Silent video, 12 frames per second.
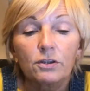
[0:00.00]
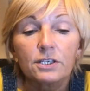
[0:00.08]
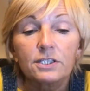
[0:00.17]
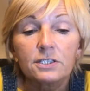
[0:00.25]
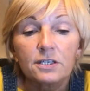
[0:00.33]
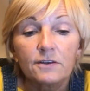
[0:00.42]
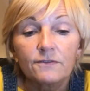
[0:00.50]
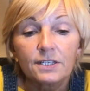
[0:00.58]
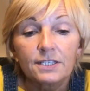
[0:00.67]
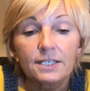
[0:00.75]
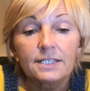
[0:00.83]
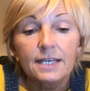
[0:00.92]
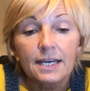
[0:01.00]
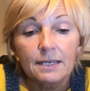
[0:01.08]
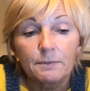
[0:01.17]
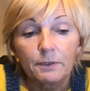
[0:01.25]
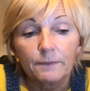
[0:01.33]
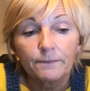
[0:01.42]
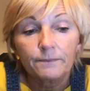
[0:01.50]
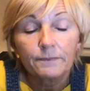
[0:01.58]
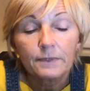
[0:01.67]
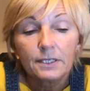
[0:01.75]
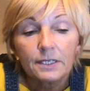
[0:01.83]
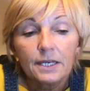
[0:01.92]
that served as a table.
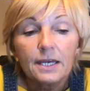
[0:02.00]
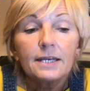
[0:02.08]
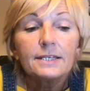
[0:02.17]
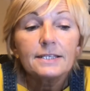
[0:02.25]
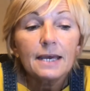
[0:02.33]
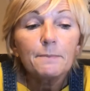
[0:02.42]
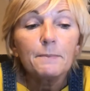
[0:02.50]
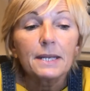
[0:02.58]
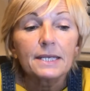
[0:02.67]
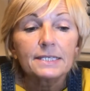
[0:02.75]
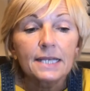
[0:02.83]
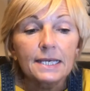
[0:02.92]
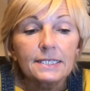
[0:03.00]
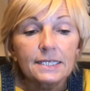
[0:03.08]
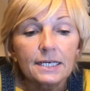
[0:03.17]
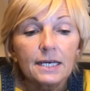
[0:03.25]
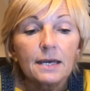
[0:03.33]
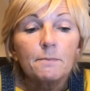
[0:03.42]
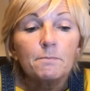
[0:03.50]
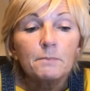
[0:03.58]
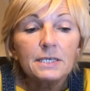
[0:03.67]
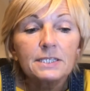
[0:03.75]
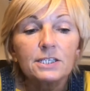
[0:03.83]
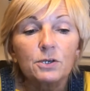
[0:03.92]
10 minutes later,
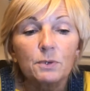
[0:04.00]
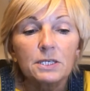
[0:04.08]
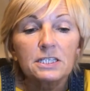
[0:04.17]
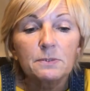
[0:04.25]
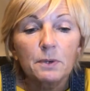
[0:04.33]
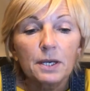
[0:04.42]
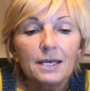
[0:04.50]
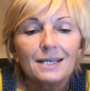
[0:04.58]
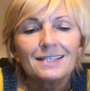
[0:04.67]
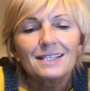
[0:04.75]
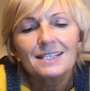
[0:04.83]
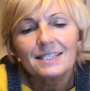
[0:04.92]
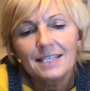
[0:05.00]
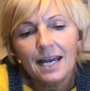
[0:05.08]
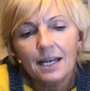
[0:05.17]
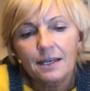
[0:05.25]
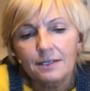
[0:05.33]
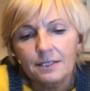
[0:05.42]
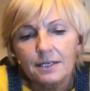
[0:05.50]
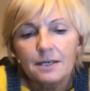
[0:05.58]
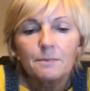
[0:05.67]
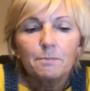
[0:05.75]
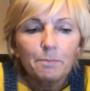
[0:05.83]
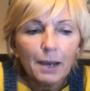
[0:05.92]
Mr. Winsborrow staggered
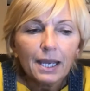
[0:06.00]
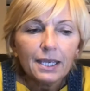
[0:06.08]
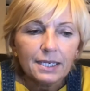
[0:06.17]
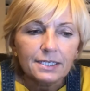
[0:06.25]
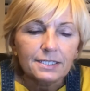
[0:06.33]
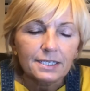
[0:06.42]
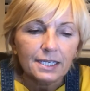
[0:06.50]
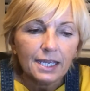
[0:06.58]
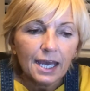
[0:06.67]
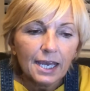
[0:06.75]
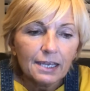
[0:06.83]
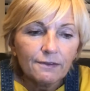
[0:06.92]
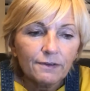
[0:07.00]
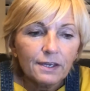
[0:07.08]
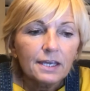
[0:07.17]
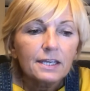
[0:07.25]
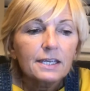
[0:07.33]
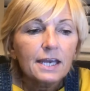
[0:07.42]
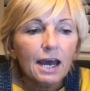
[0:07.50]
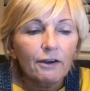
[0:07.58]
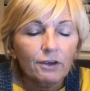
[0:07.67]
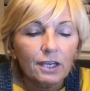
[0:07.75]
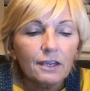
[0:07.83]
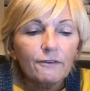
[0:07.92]
back into the cave,
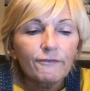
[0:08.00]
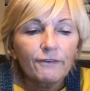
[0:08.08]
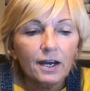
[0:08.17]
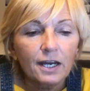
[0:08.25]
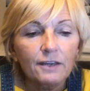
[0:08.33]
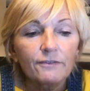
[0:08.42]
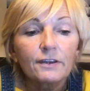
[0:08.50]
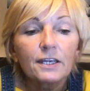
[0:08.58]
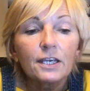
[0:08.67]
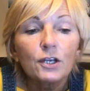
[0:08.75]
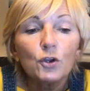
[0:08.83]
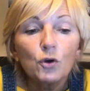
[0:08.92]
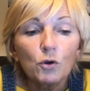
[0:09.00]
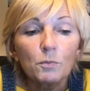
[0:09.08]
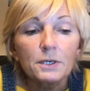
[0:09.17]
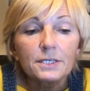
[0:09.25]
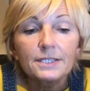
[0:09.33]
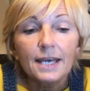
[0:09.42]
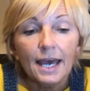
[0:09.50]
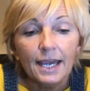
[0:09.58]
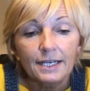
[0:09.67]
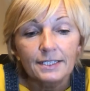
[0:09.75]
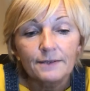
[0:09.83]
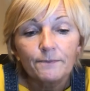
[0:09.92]
carrying 5 enormous
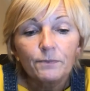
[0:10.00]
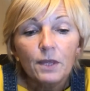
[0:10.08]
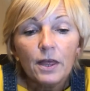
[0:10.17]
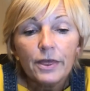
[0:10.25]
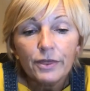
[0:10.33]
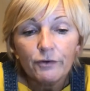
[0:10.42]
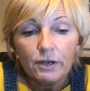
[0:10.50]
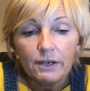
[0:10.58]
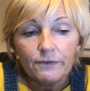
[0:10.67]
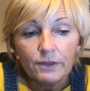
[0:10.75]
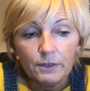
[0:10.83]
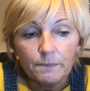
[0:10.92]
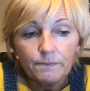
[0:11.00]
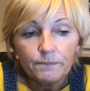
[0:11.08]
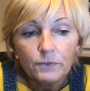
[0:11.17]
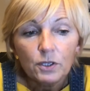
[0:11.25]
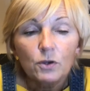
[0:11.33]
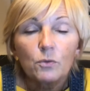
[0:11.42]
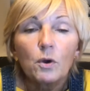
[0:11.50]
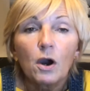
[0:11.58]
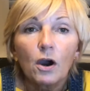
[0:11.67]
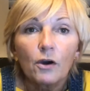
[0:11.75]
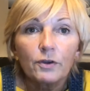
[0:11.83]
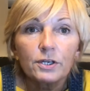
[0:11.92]
eggs. 3 of them were
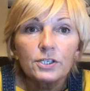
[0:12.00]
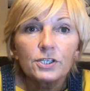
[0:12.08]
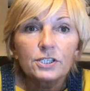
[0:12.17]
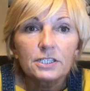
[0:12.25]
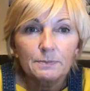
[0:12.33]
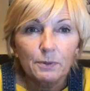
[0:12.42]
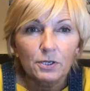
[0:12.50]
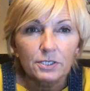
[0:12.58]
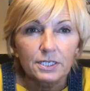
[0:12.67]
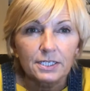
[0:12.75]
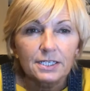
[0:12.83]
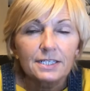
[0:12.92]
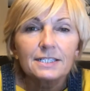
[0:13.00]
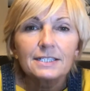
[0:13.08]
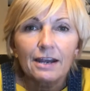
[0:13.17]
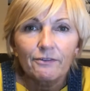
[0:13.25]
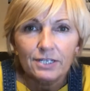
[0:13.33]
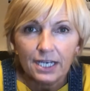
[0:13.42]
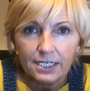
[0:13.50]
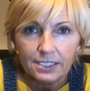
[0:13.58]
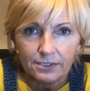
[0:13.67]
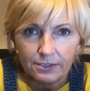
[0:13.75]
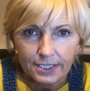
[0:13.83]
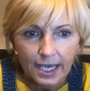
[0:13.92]
orange-spotted
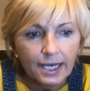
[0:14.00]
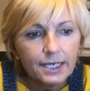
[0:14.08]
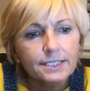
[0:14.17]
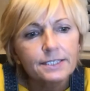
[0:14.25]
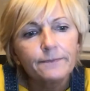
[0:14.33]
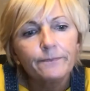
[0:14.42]
pterodactyl's eggs,